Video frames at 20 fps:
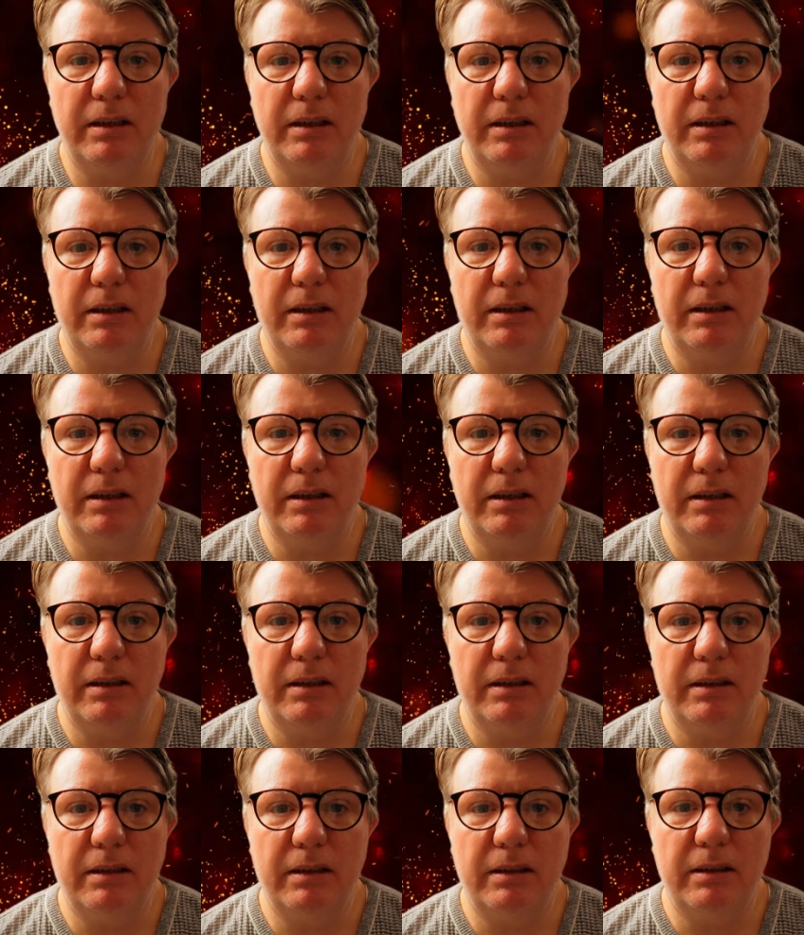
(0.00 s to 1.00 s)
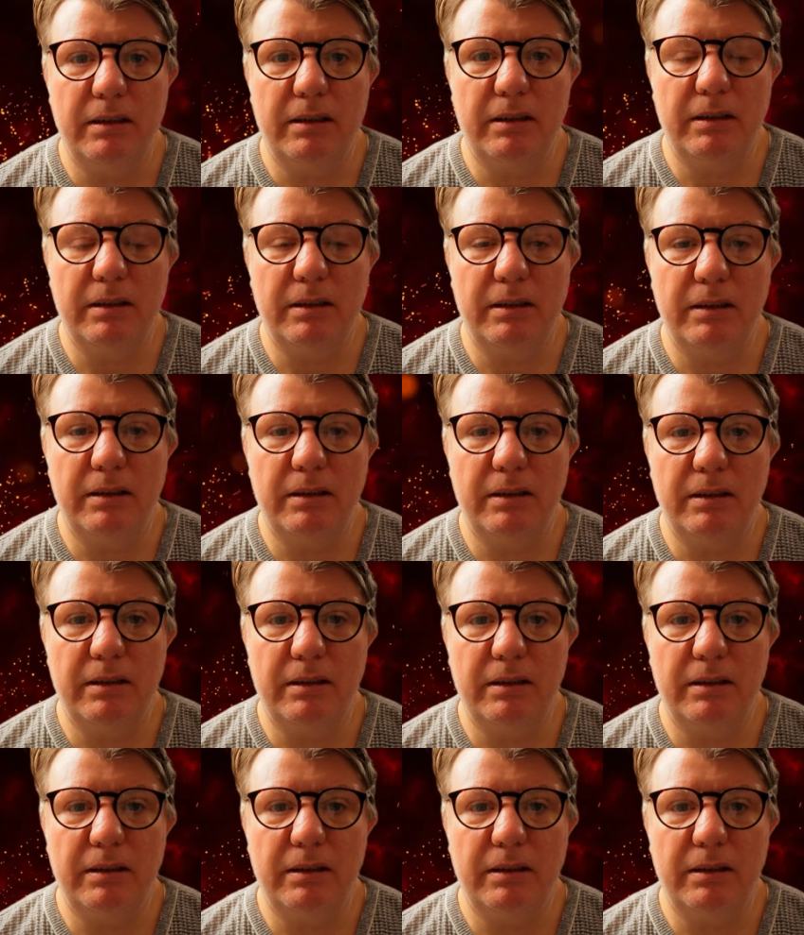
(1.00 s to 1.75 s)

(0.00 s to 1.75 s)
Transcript: (no one is talking)